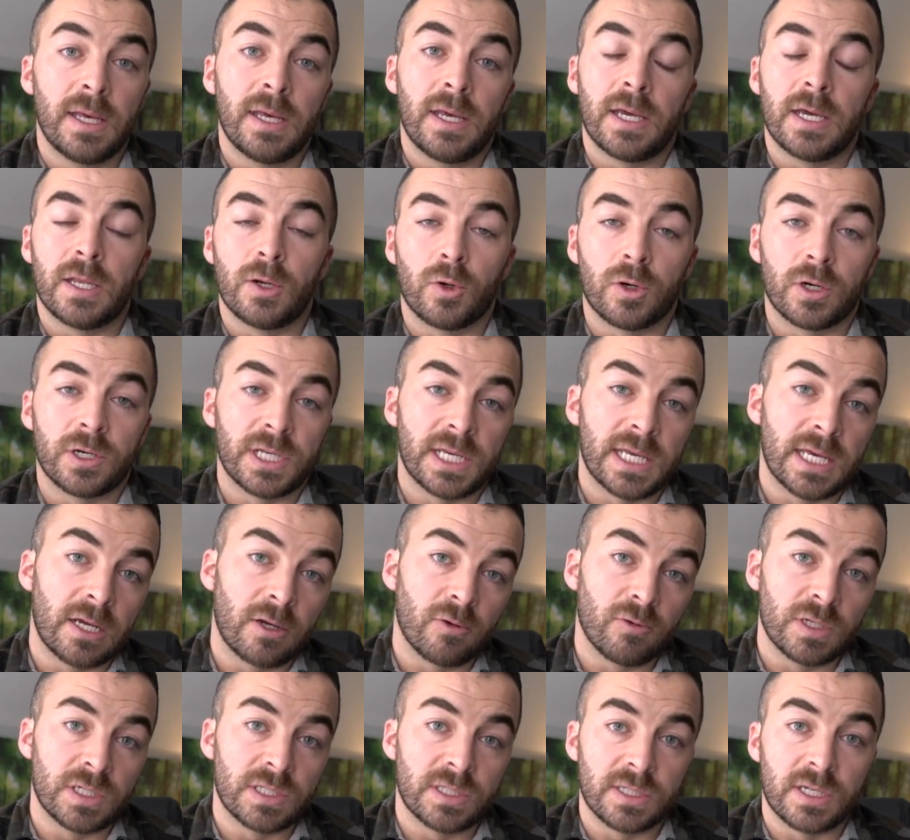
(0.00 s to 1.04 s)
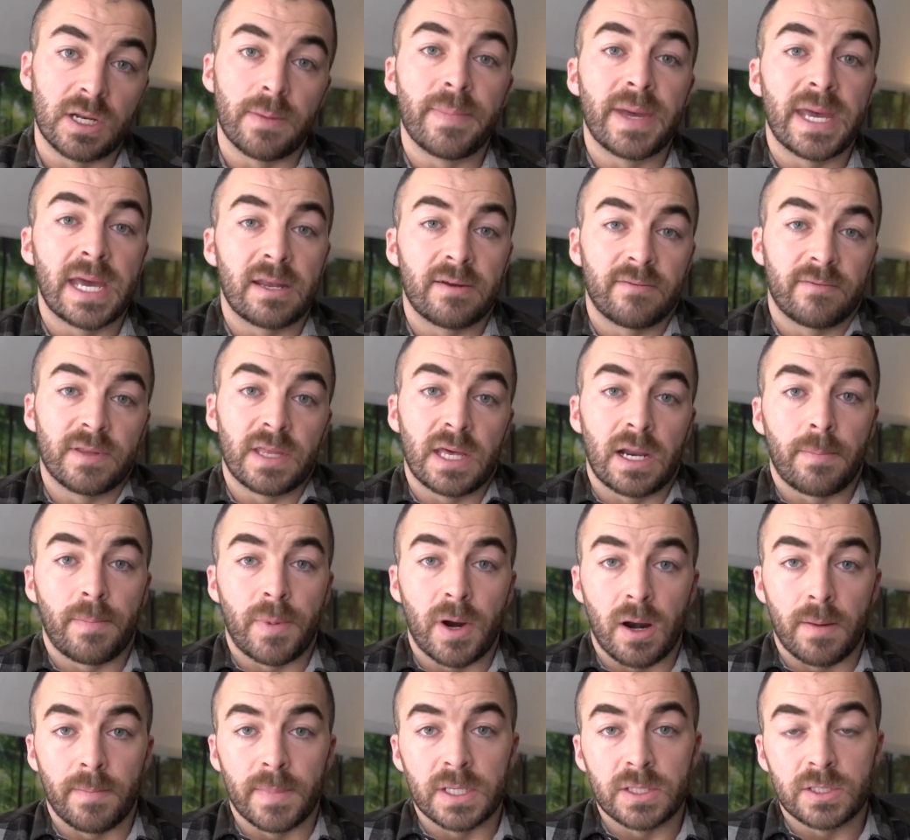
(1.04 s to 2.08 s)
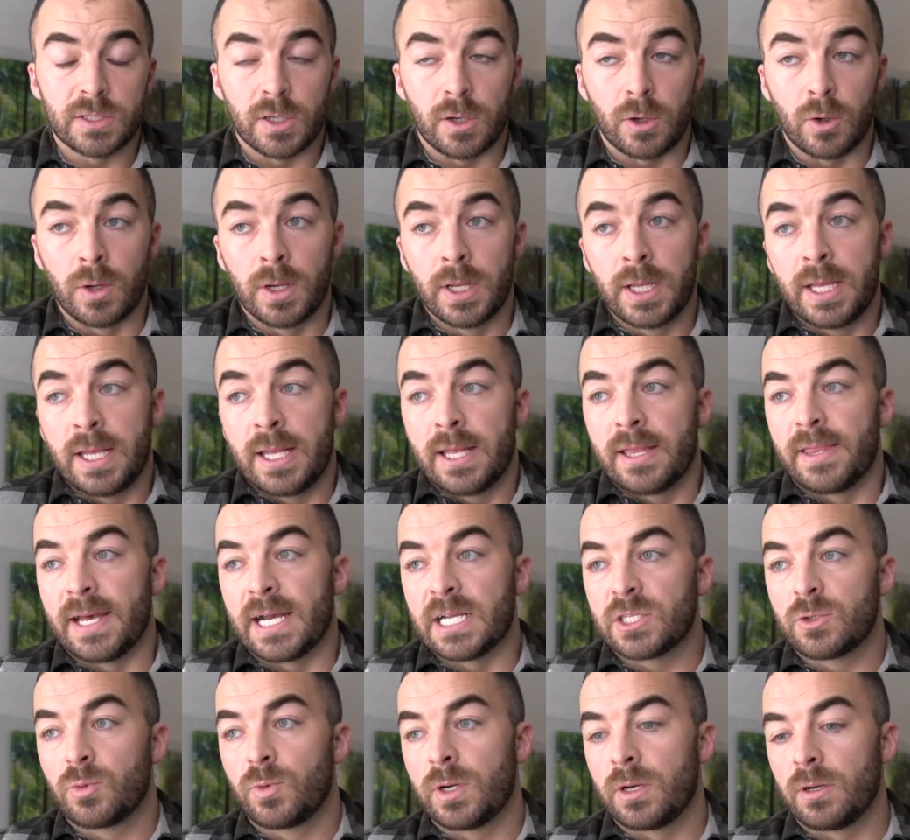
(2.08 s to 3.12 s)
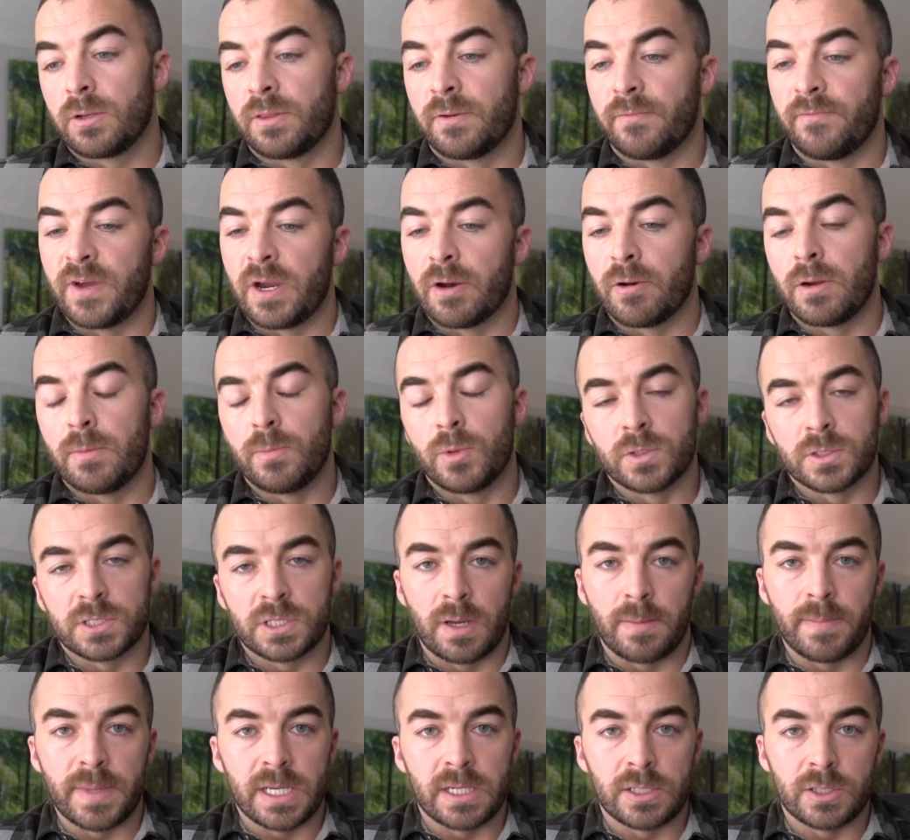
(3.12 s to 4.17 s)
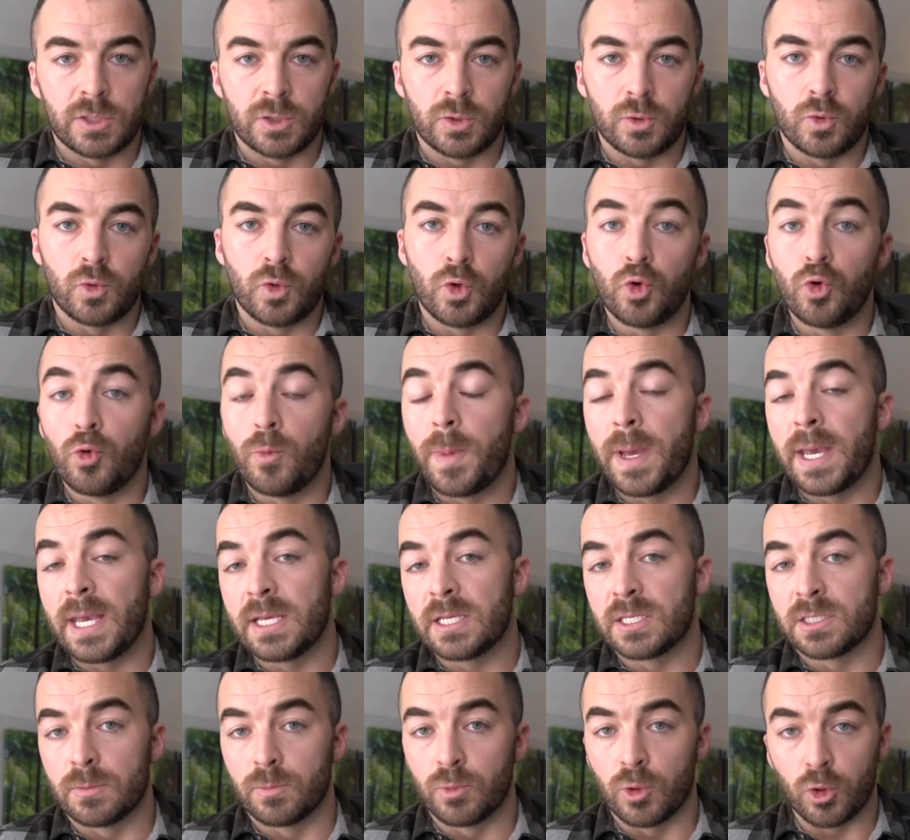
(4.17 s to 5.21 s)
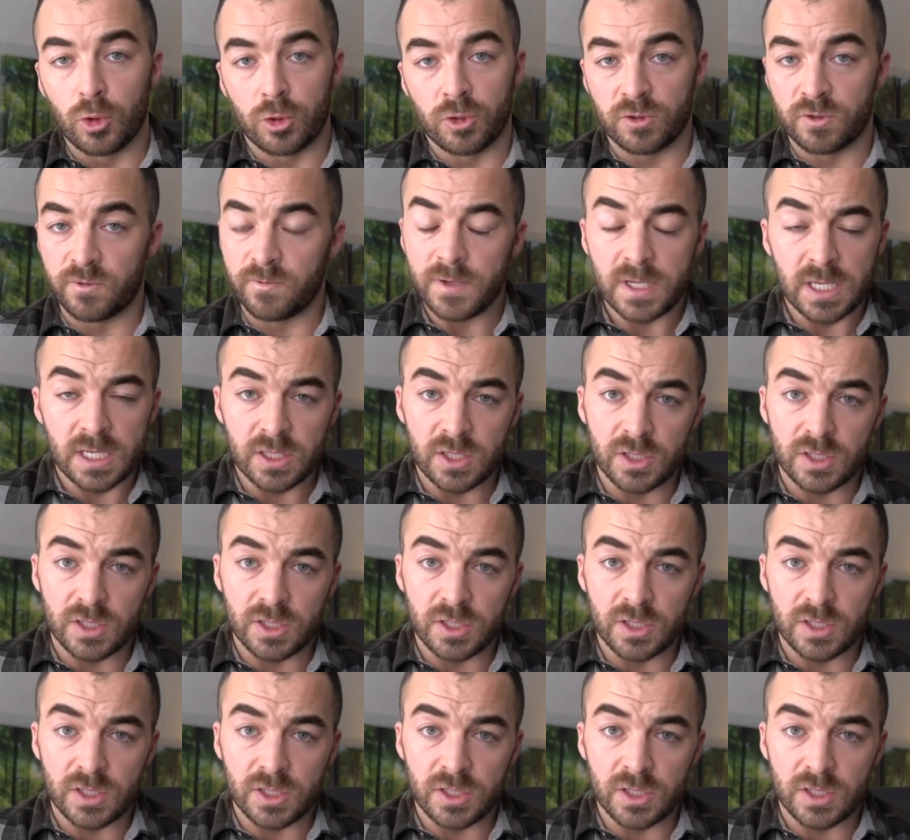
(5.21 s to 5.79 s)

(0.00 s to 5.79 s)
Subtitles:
in order to increase the demand for that apartment. So that's where the variables come into who pays the broker's fee.